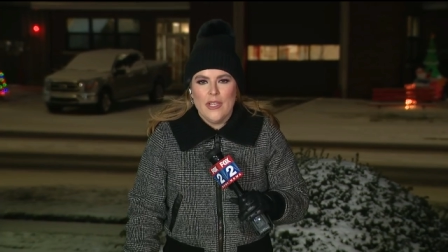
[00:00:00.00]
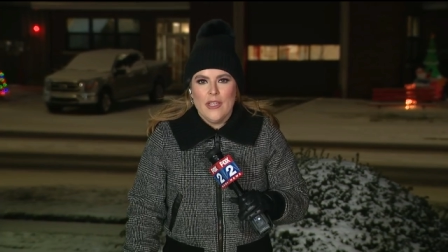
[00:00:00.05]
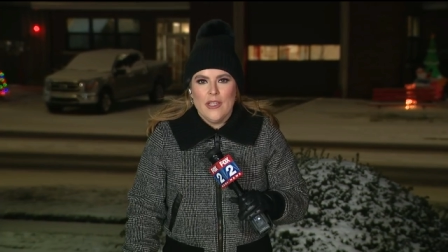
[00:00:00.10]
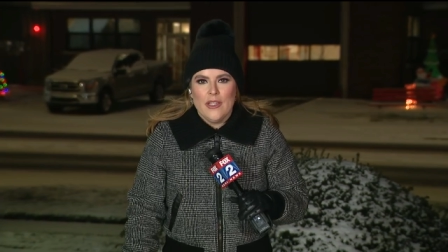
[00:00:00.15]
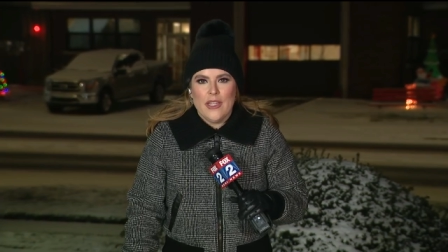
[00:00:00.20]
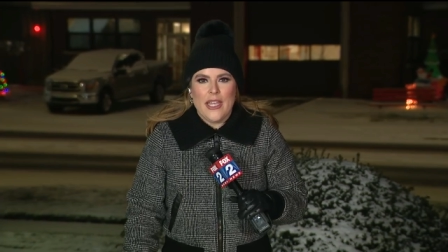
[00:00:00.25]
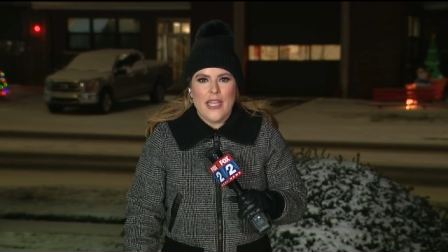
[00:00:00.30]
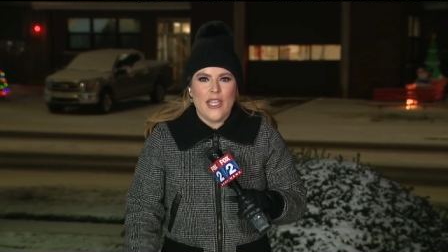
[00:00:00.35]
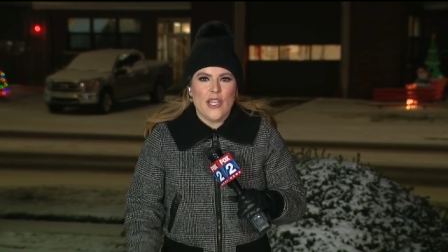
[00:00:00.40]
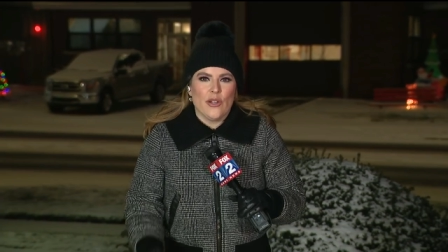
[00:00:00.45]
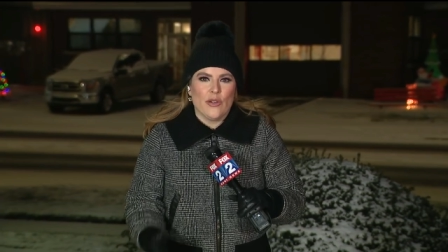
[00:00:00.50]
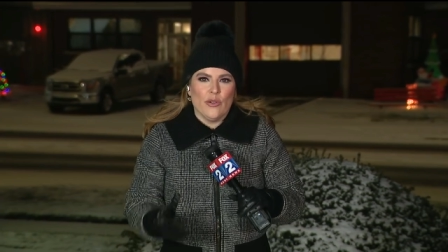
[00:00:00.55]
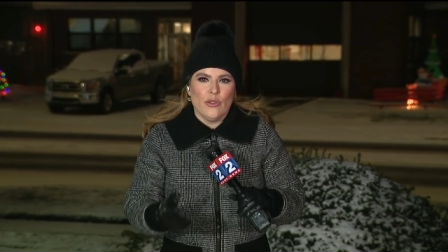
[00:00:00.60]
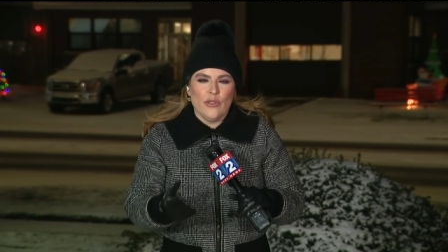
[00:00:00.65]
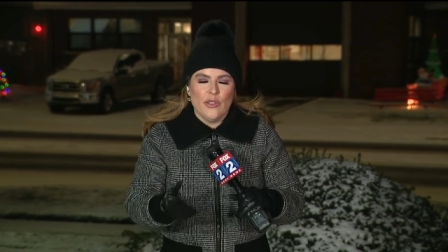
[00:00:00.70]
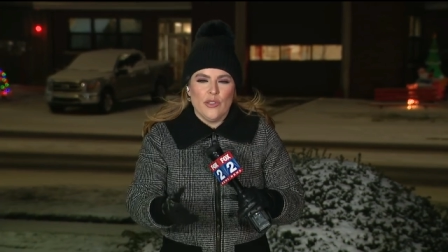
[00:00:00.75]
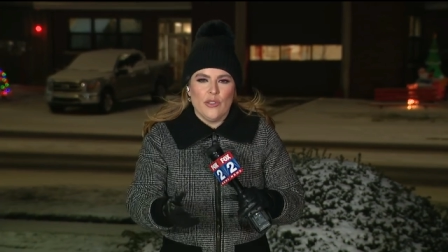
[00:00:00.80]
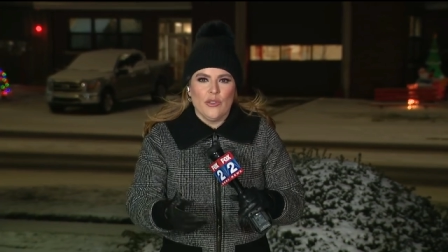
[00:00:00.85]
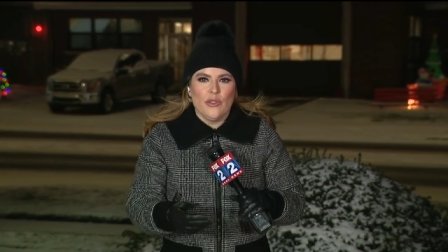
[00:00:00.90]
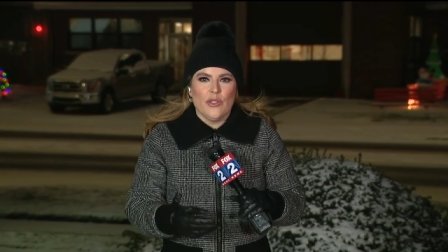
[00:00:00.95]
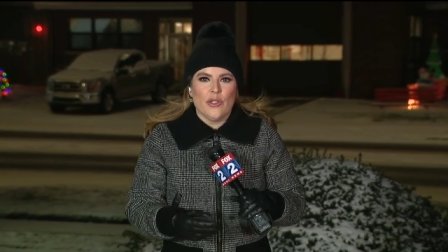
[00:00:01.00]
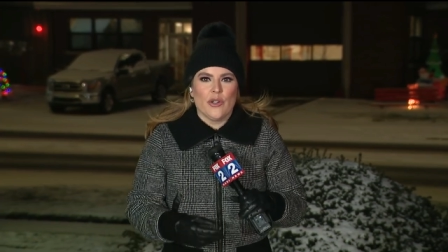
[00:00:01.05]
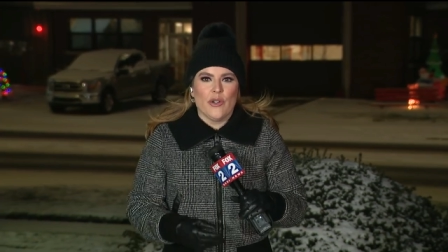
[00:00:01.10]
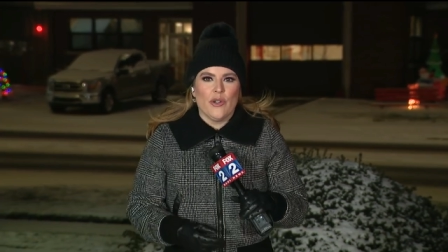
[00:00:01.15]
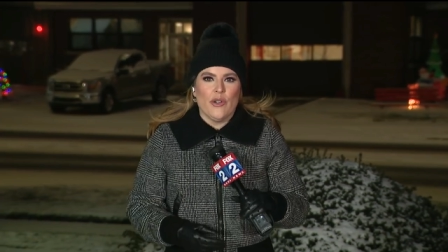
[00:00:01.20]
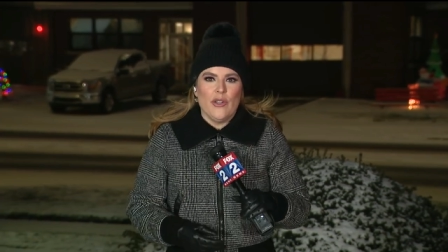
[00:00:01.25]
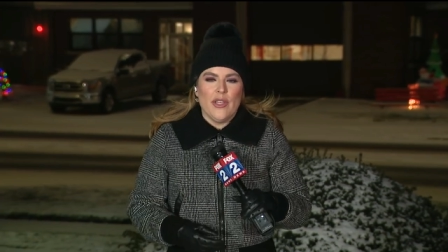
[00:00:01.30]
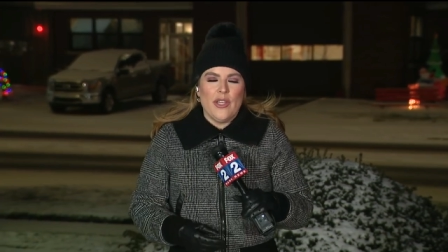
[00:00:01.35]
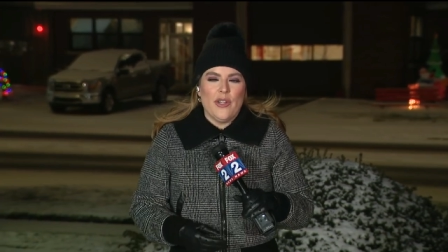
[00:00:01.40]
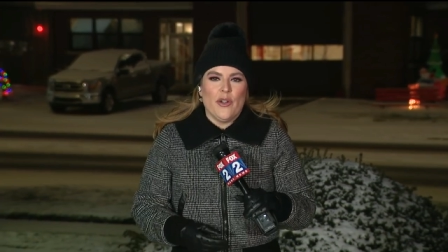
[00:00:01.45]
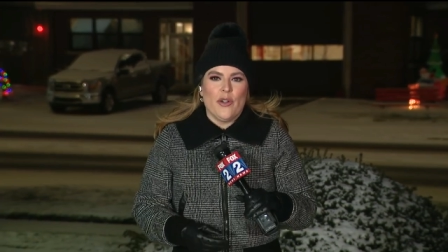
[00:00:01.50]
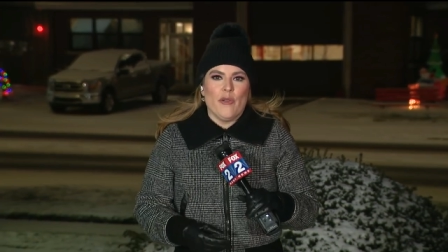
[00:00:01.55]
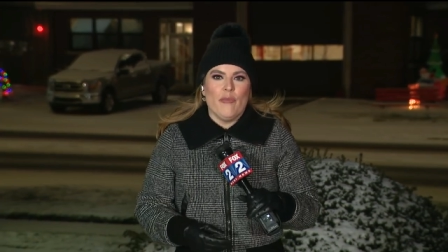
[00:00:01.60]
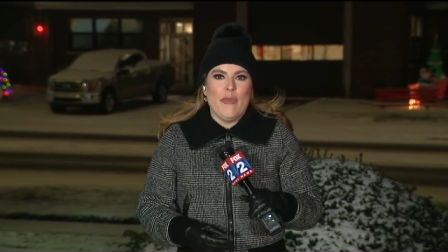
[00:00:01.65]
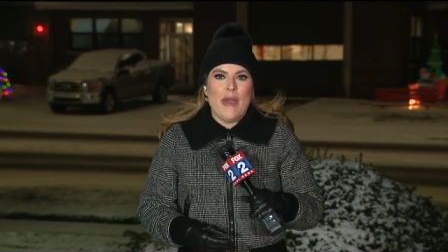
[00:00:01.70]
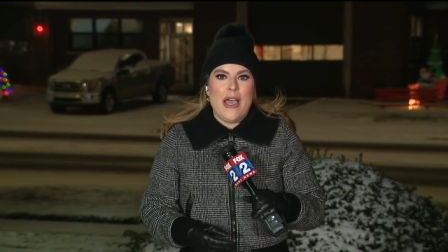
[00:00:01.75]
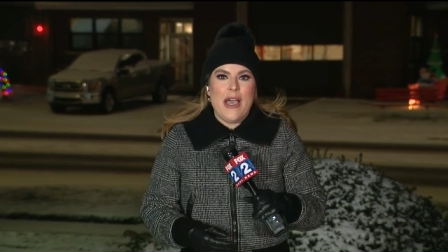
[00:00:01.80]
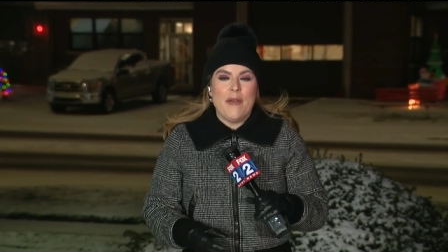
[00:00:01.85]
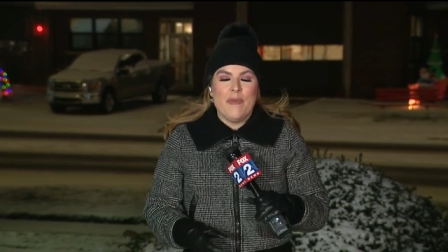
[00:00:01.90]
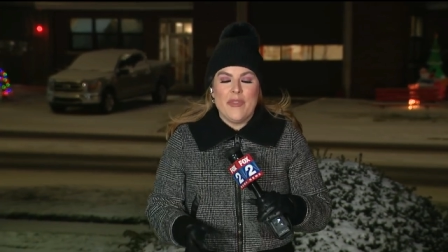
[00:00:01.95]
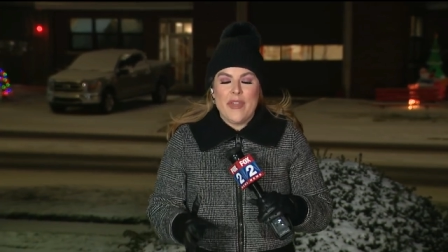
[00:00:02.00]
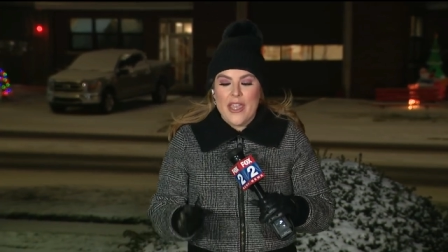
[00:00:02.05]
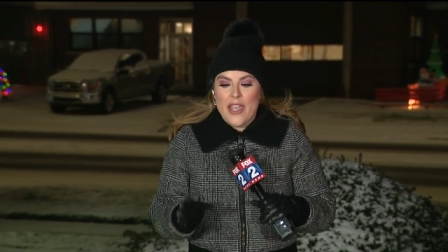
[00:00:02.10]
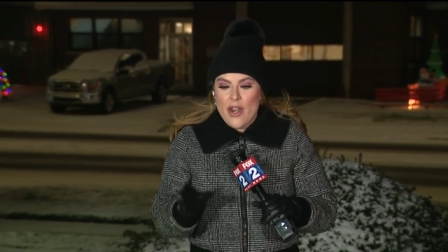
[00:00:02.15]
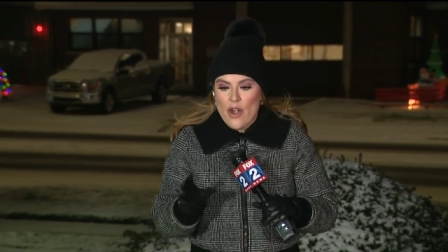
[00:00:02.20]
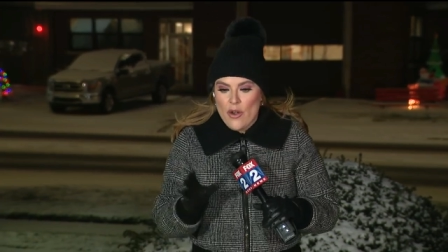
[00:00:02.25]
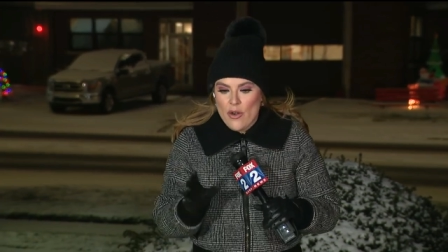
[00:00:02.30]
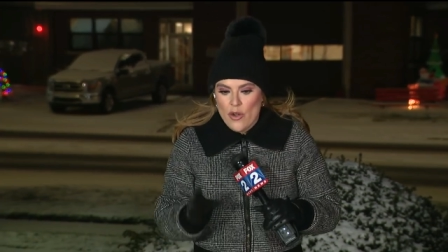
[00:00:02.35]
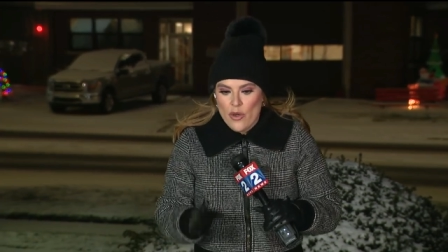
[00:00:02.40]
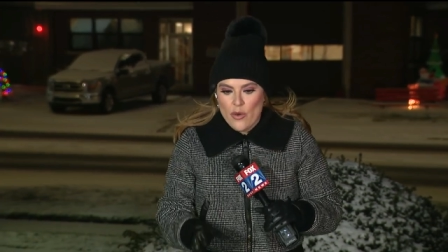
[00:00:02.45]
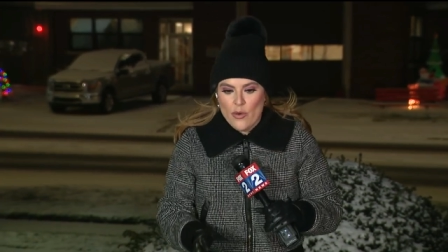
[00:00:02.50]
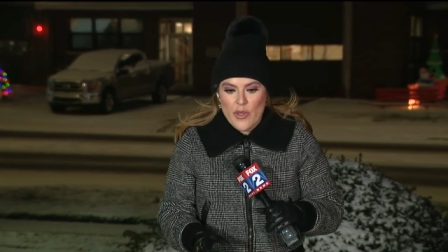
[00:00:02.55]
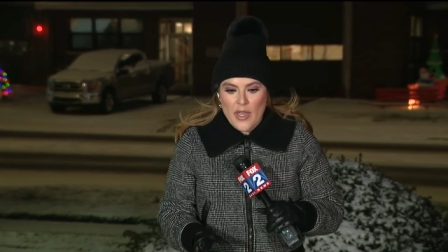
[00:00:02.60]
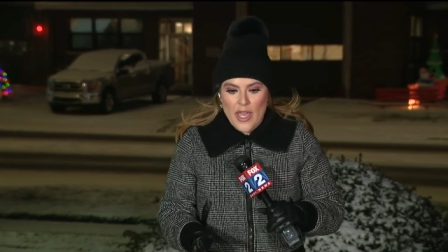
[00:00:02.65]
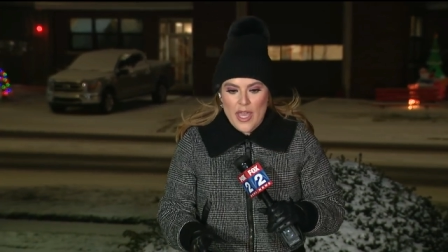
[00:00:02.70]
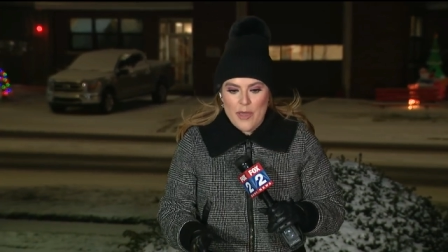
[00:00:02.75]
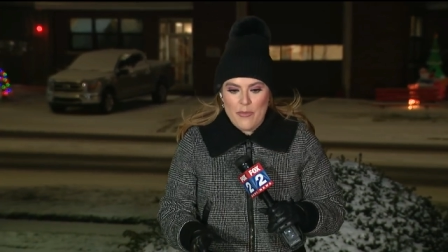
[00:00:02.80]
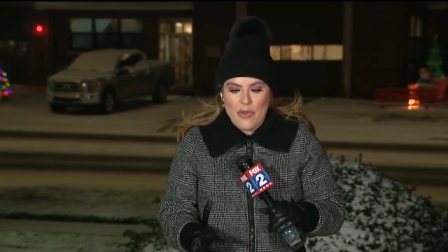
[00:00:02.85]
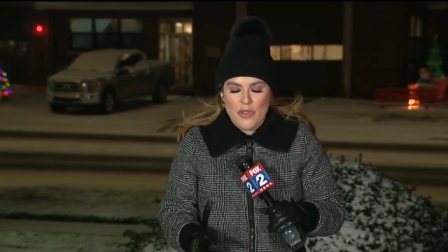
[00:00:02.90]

The eight year old little girl and her mom, they are okay,